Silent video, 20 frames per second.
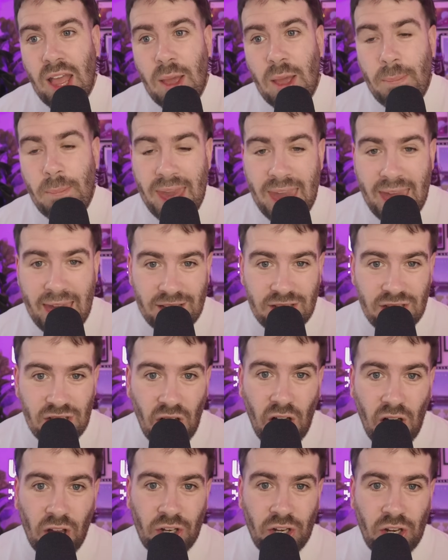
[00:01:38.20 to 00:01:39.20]

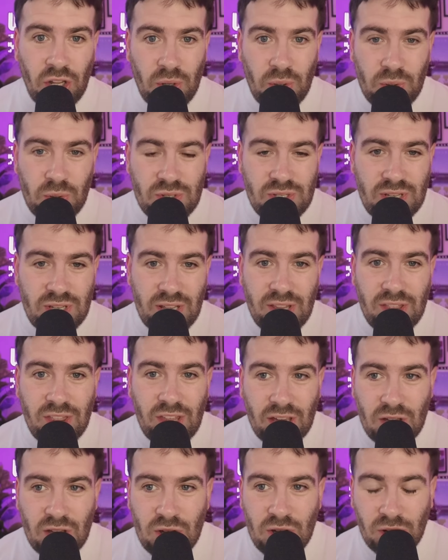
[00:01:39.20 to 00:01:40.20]
PSR news
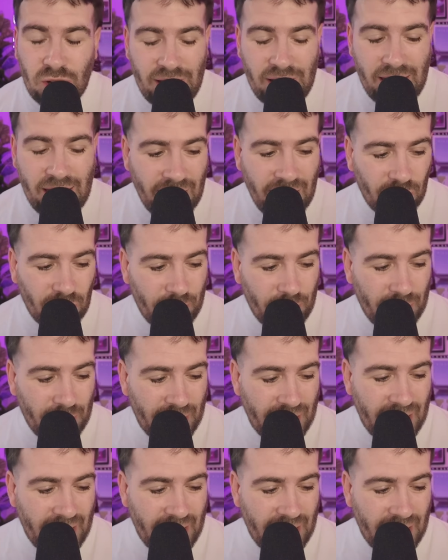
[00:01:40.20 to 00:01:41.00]
that could help